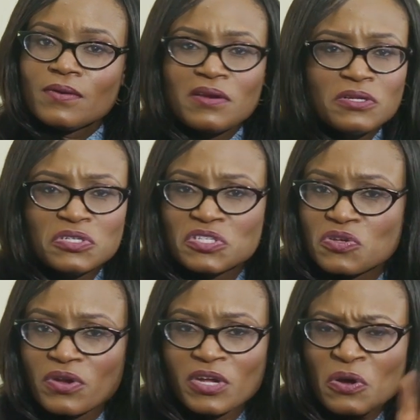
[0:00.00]

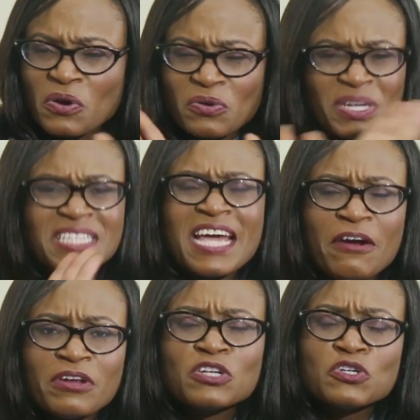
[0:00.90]
You're not going to be
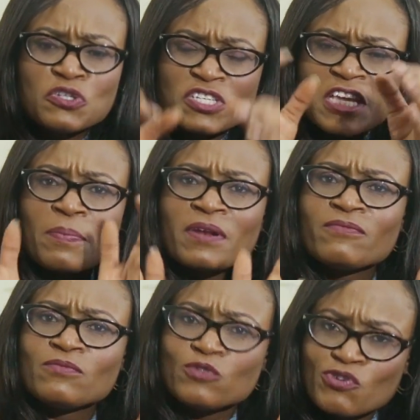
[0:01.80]
daring. You're going to just keep it
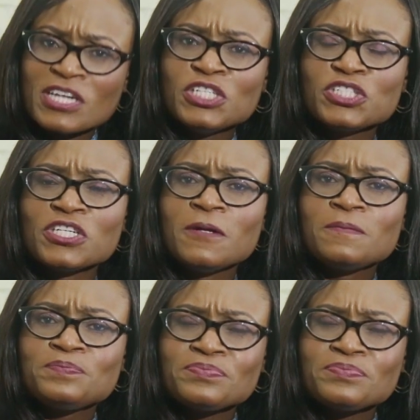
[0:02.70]
traditional.